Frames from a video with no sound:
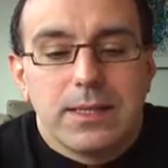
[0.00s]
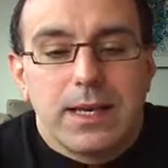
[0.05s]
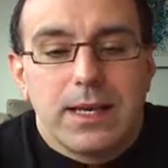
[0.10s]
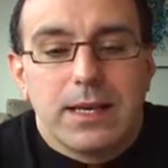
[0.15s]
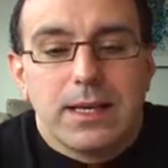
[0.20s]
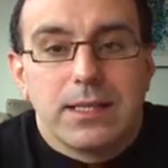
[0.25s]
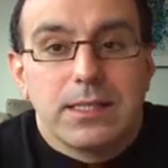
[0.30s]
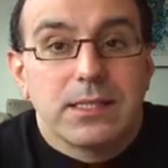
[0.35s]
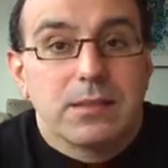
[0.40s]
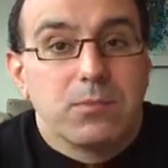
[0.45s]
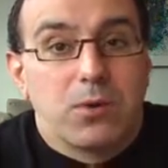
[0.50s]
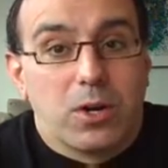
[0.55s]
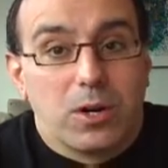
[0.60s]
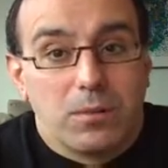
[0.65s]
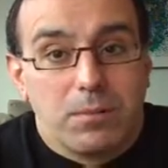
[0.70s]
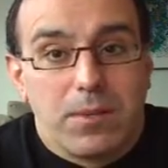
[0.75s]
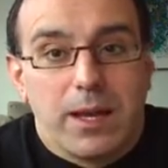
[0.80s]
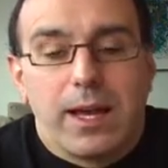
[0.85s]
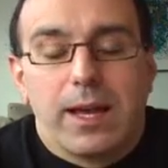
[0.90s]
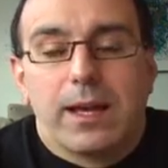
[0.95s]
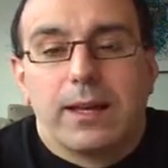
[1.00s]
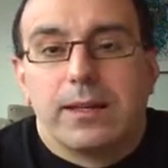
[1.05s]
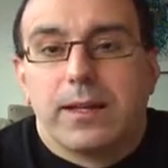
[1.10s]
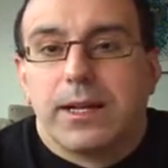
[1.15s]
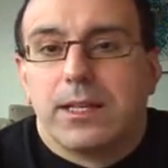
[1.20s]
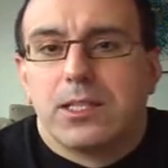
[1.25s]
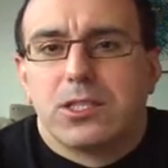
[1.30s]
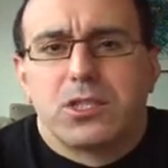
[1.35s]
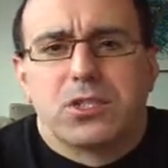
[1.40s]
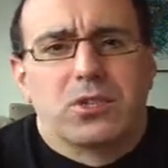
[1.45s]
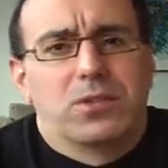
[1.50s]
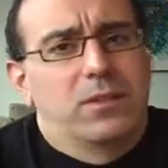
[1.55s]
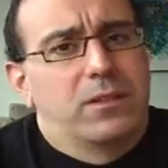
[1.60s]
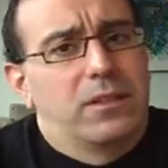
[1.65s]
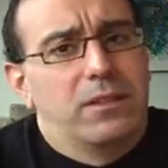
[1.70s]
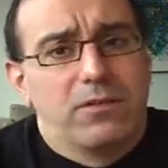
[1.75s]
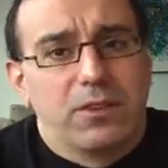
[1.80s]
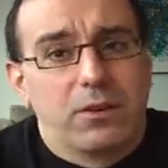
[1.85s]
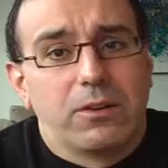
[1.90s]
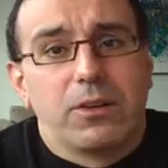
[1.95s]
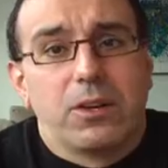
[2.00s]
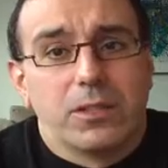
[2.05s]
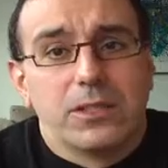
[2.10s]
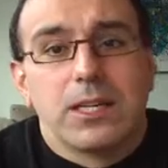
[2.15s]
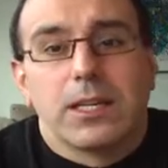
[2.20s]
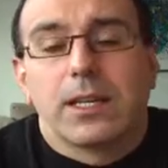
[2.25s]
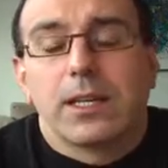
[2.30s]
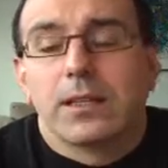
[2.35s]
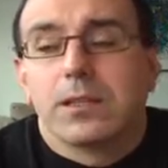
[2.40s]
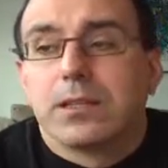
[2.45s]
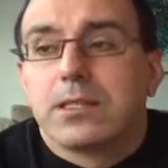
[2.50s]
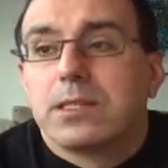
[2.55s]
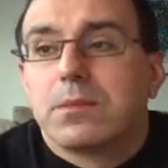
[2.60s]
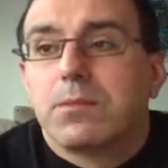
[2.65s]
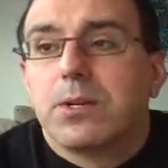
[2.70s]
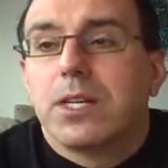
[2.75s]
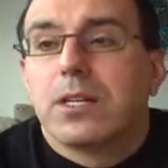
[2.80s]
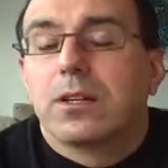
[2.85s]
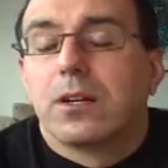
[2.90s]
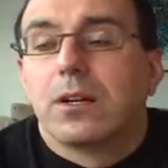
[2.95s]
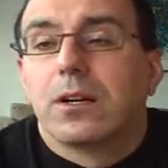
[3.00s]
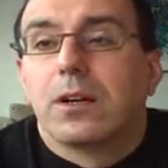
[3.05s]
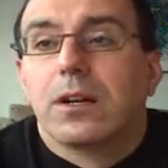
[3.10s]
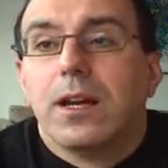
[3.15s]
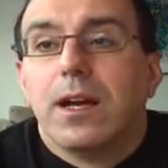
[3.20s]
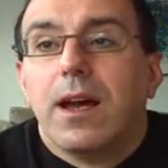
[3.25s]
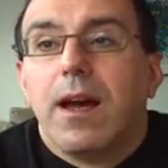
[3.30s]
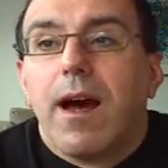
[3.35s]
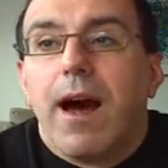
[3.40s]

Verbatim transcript: a smart man and certainly a very articulate speaker,